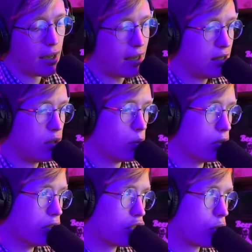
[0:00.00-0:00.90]

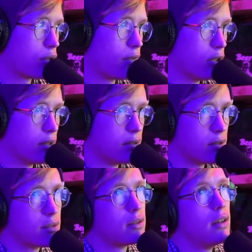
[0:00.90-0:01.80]
18-wheeler truck driver
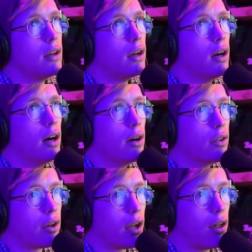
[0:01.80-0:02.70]
license
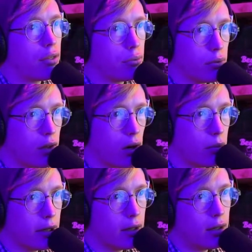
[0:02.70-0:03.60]
that I got through the
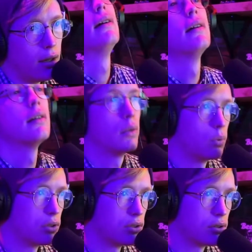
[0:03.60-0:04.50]
Army,
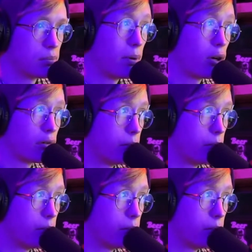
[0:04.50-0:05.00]
which is part of